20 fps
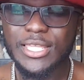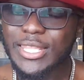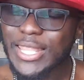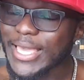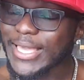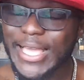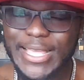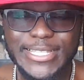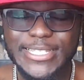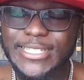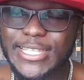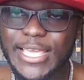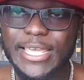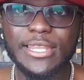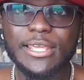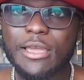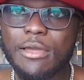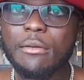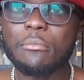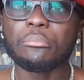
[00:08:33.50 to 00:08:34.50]
Like I
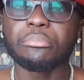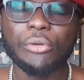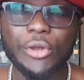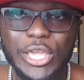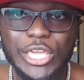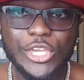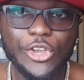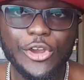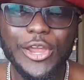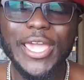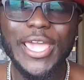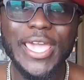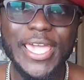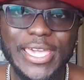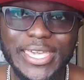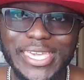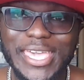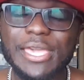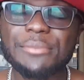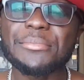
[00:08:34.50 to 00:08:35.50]
said, bring your A
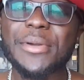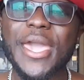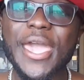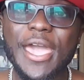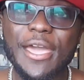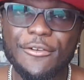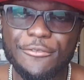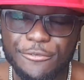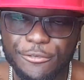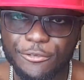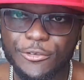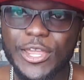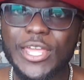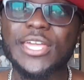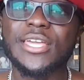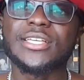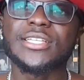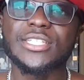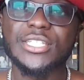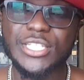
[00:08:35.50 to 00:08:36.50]
game every
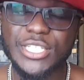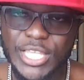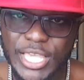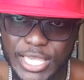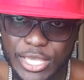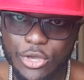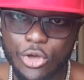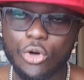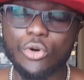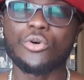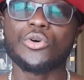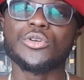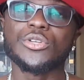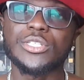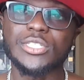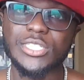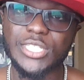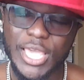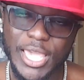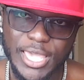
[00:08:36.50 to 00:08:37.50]
single
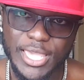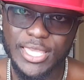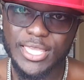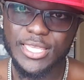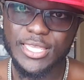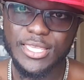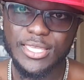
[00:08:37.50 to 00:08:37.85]
day.